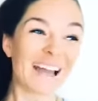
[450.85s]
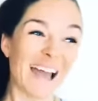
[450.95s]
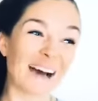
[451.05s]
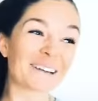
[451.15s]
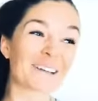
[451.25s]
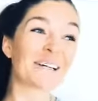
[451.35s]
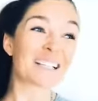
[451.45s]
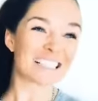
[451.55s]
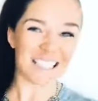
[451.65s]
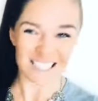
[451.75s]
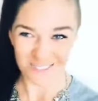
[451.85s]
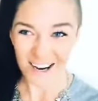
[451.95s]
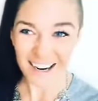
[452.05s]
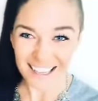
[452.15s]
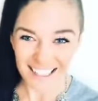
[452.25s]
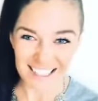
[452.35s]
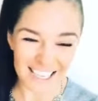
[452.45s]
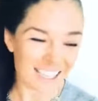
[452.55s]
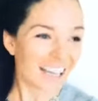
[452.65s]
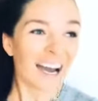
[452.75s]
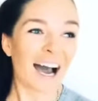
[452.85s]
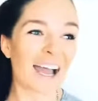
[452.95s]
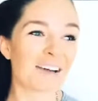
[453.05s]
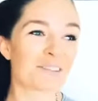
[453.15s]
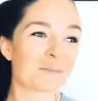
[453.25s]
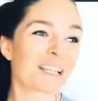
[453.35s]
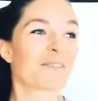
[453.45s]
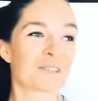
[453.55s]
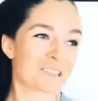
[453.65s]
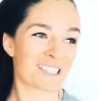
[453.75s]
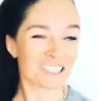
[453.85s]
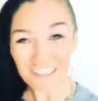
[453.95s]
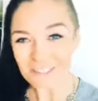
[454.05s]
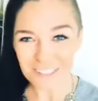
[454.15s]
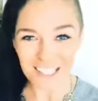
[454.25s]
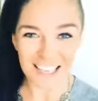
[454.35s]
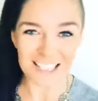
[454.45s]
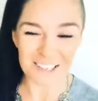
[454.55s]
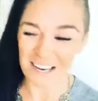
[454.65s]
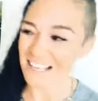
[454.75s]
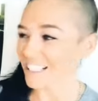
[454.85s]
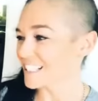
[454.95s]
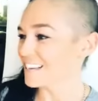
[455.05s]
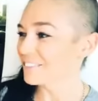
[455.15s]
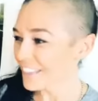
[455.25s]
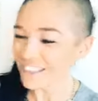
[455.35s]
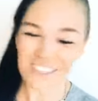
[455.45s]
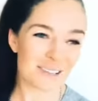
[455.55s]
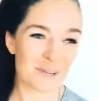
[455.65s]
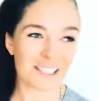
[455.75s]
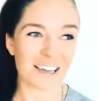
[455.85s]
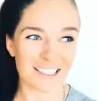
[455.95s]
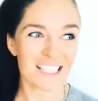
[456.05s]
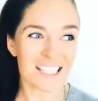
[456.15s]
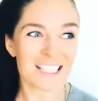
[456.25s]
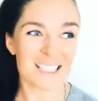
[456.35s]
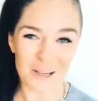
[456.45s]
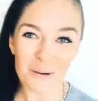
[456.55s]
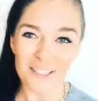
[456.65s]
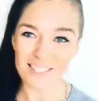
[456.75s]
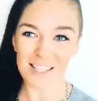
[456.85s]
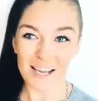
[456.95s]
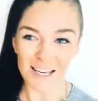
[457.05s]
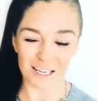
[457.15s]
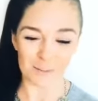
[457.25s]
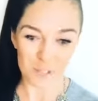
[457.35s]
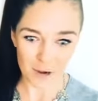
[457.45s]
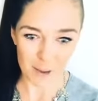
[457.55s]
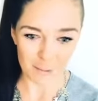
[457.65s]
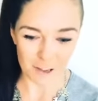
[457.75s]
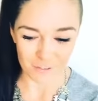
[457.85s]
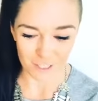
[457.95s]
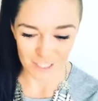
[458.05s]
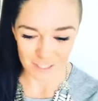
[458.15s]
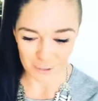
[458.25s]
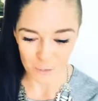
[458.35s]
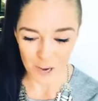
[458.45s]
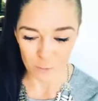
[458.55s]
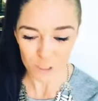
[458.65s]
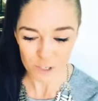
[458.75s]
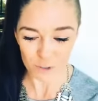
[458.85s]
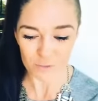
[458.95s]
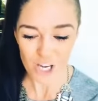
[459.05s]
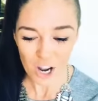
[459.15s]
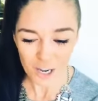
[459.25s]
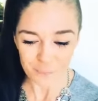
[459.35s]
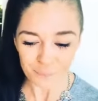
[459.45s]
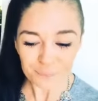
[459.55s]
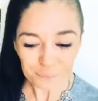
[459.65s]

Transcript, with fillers: how cool is this, right? It's like I haven't been able to sleep for the last two days because I've literally been like, this is so exciting, and I'm so happy I found this little um, window of time